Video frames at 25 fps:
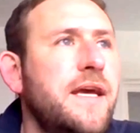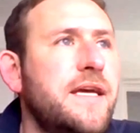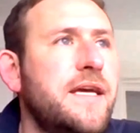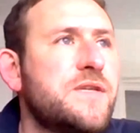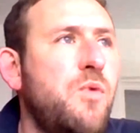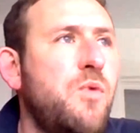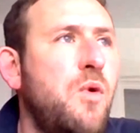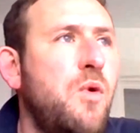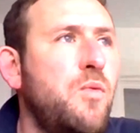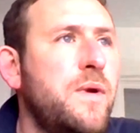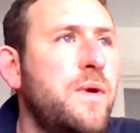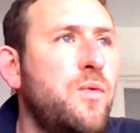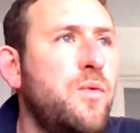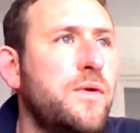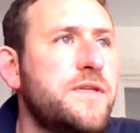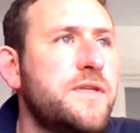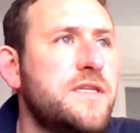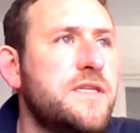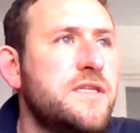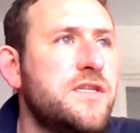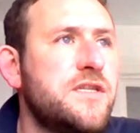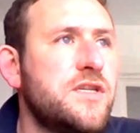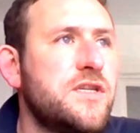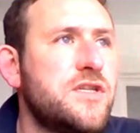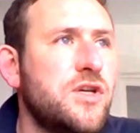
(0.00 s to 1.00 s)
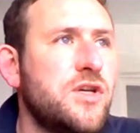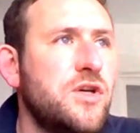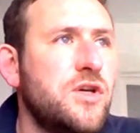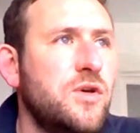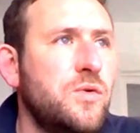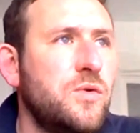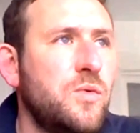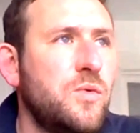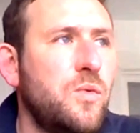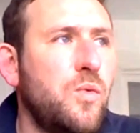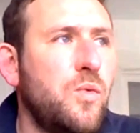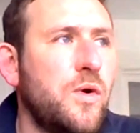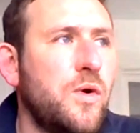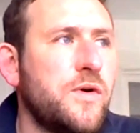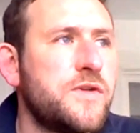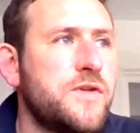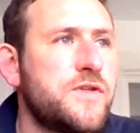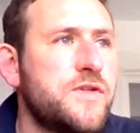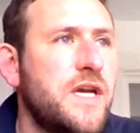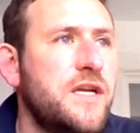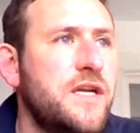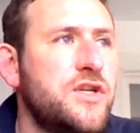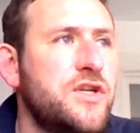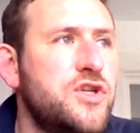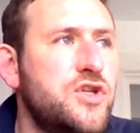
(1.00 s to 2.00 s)
is what we wanted to do
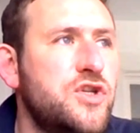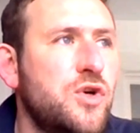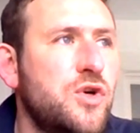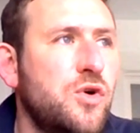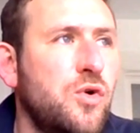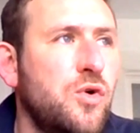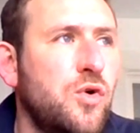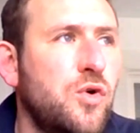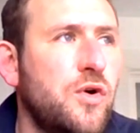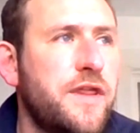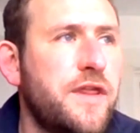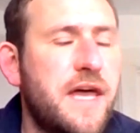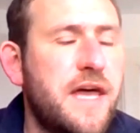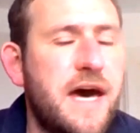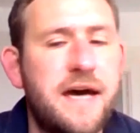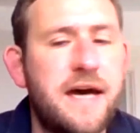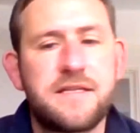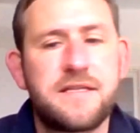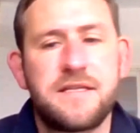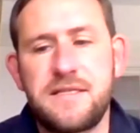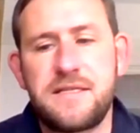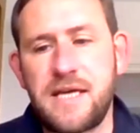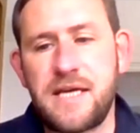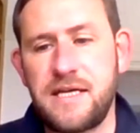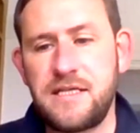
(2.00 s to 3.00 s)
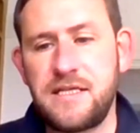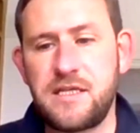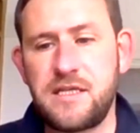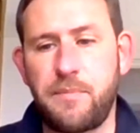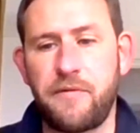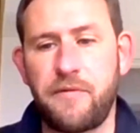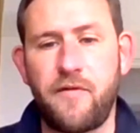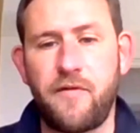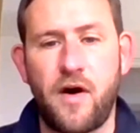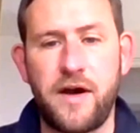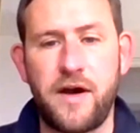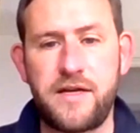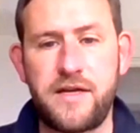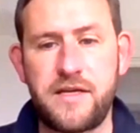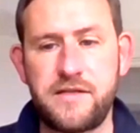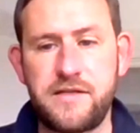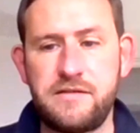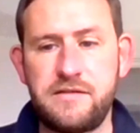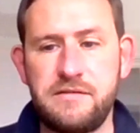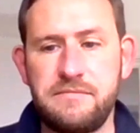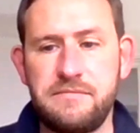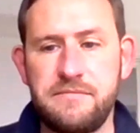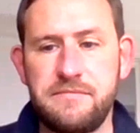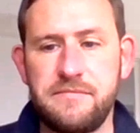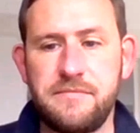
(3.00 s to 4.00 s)
was ensure that data
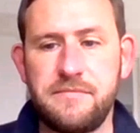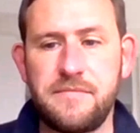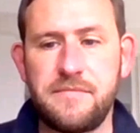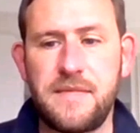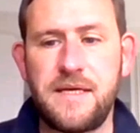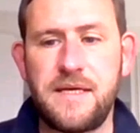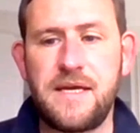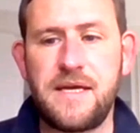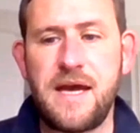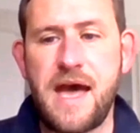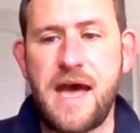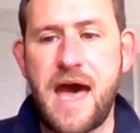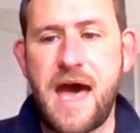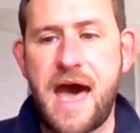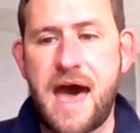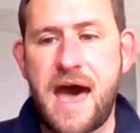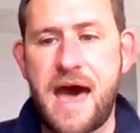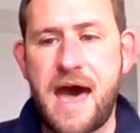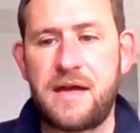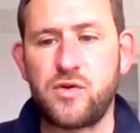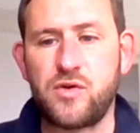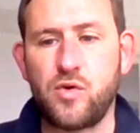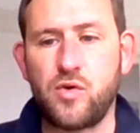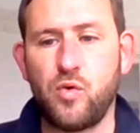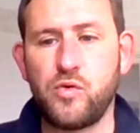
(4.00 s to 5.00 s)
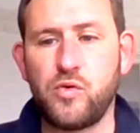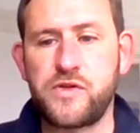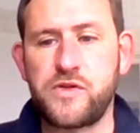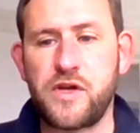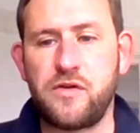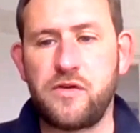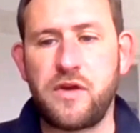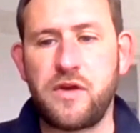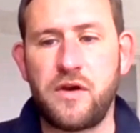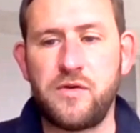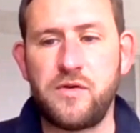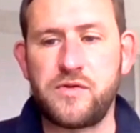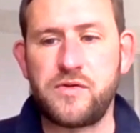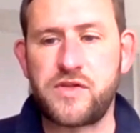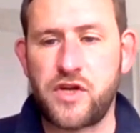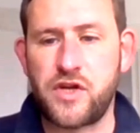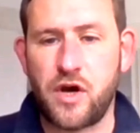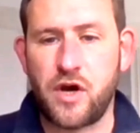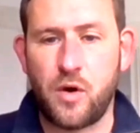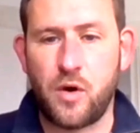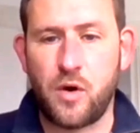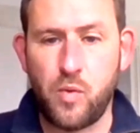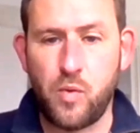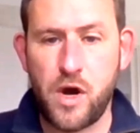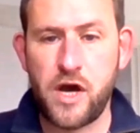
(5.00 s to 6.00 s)
providers and also those that
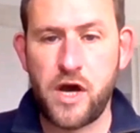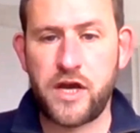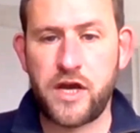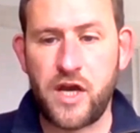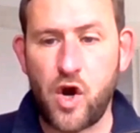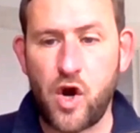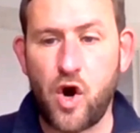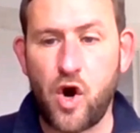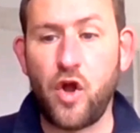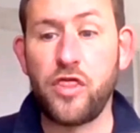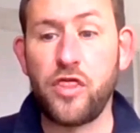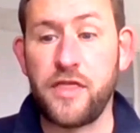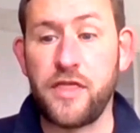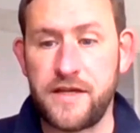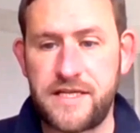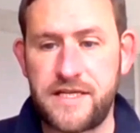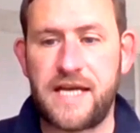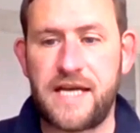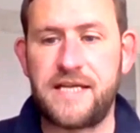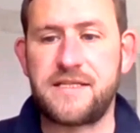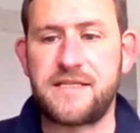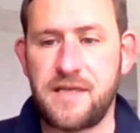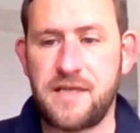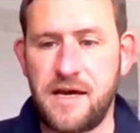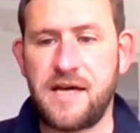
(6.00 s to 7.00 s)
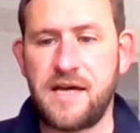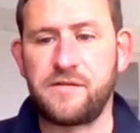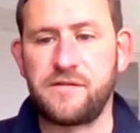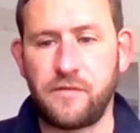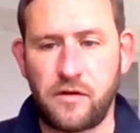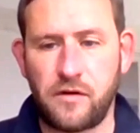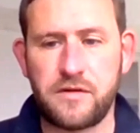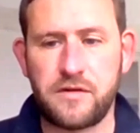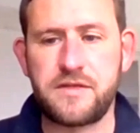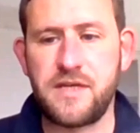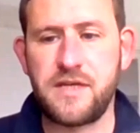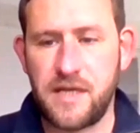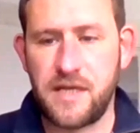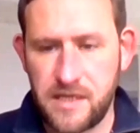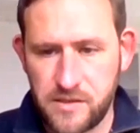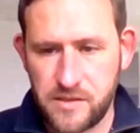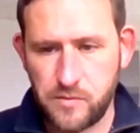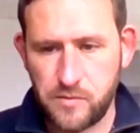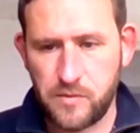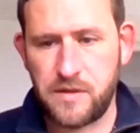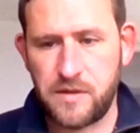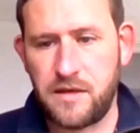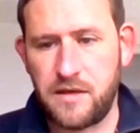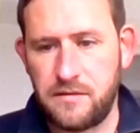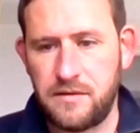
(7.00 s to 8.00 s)
are working on the data as volunteers
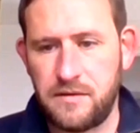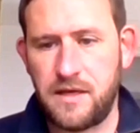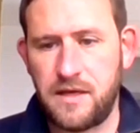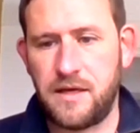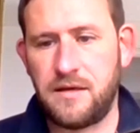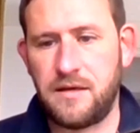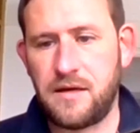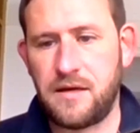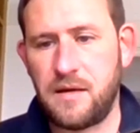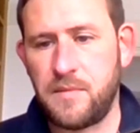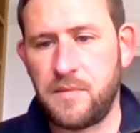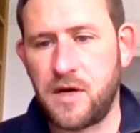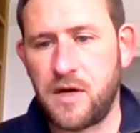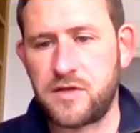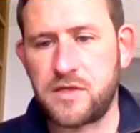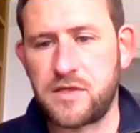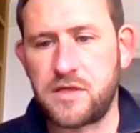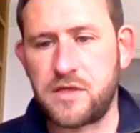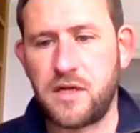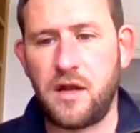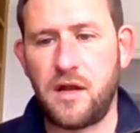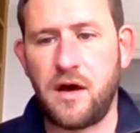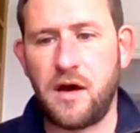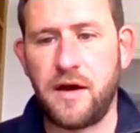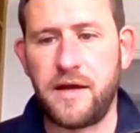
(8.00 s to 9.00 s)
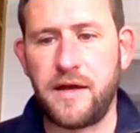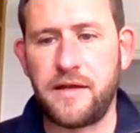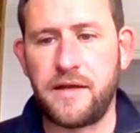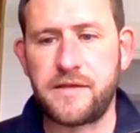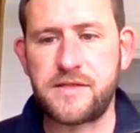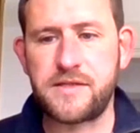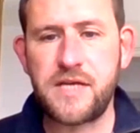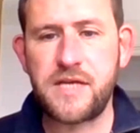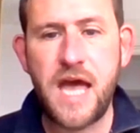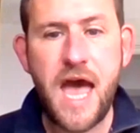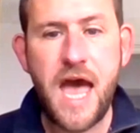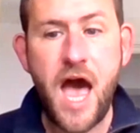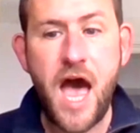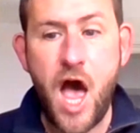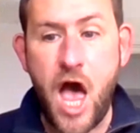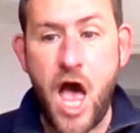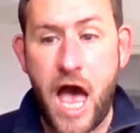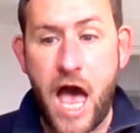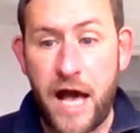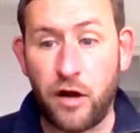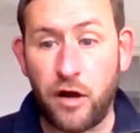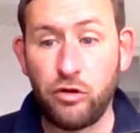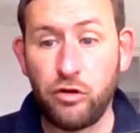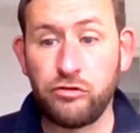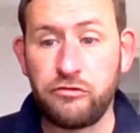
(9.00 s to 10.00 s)
within the Emergent Alliance
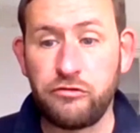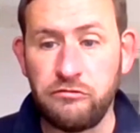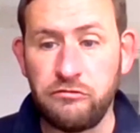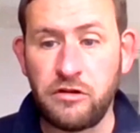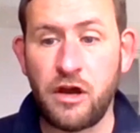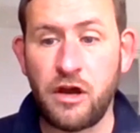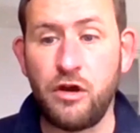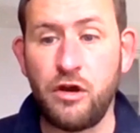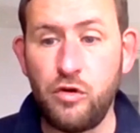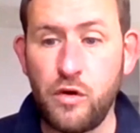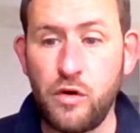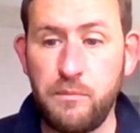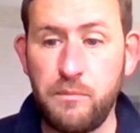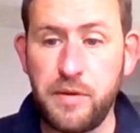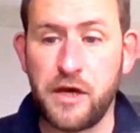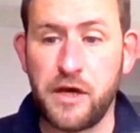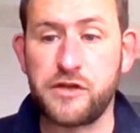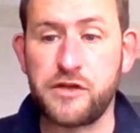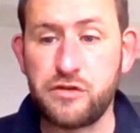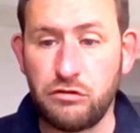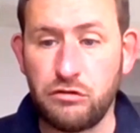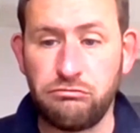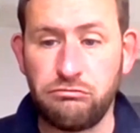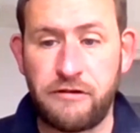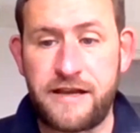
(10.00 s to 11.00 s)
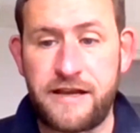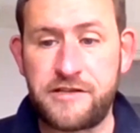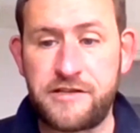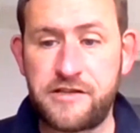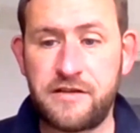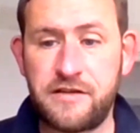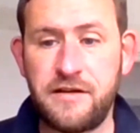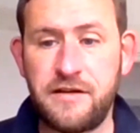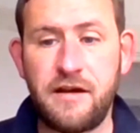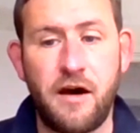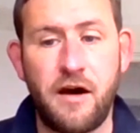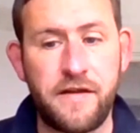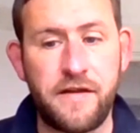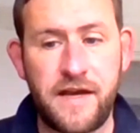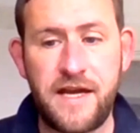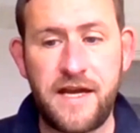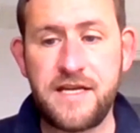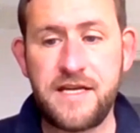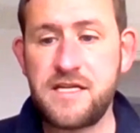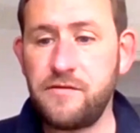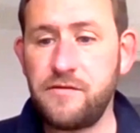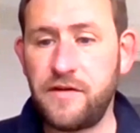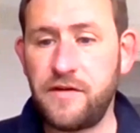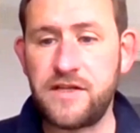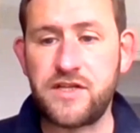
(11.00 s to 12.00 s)
held no personal risk, either
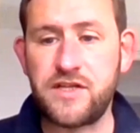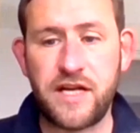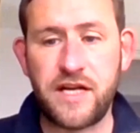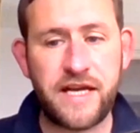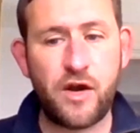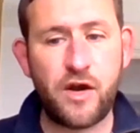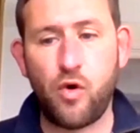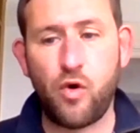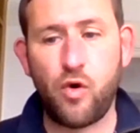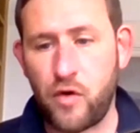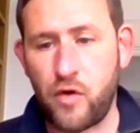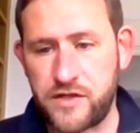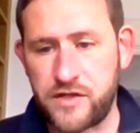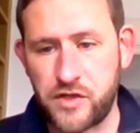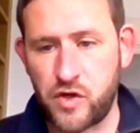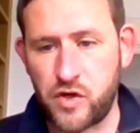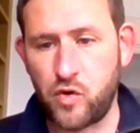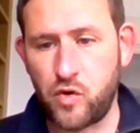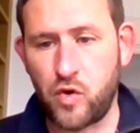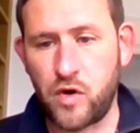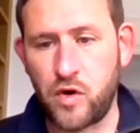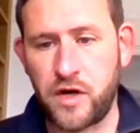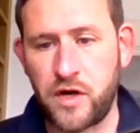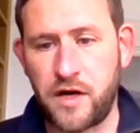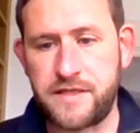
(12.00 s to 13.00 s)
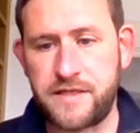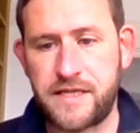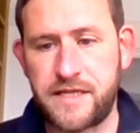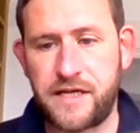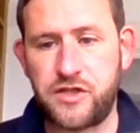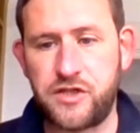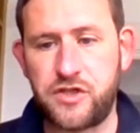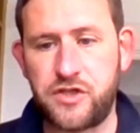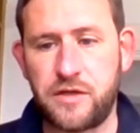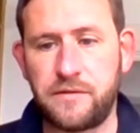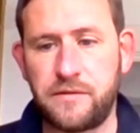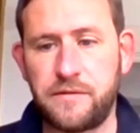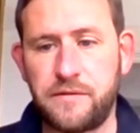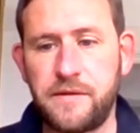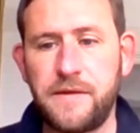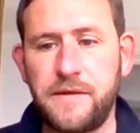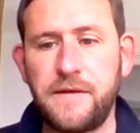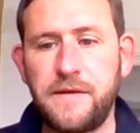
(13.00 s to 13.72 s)
individually or as an organisation.